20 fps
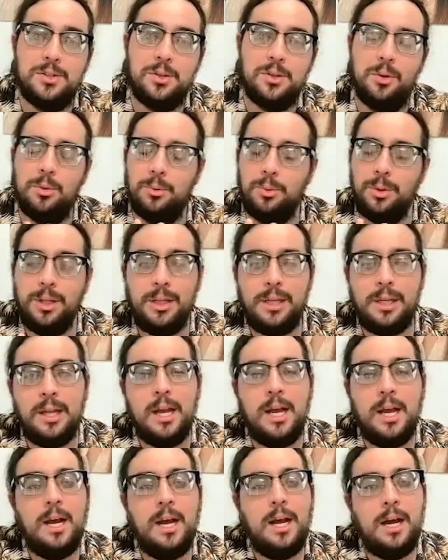So it
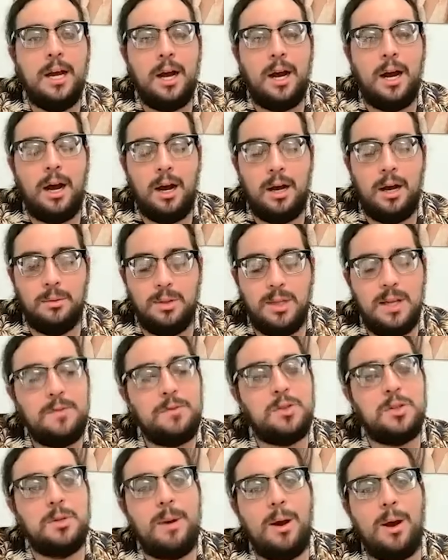really uh,
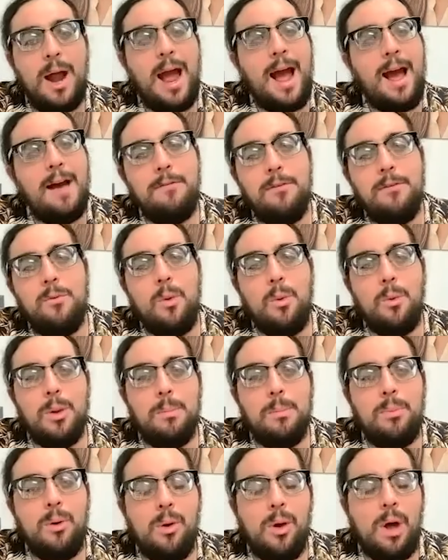lifts about half of what we
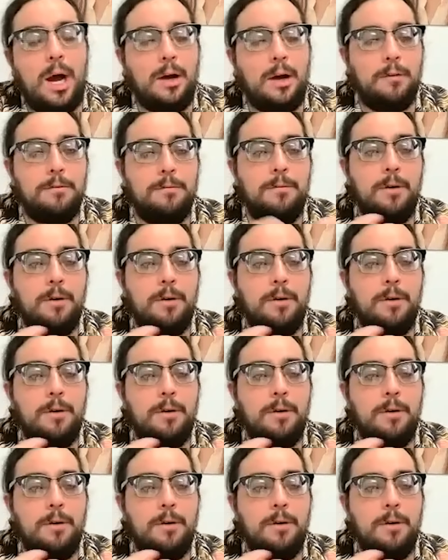pull our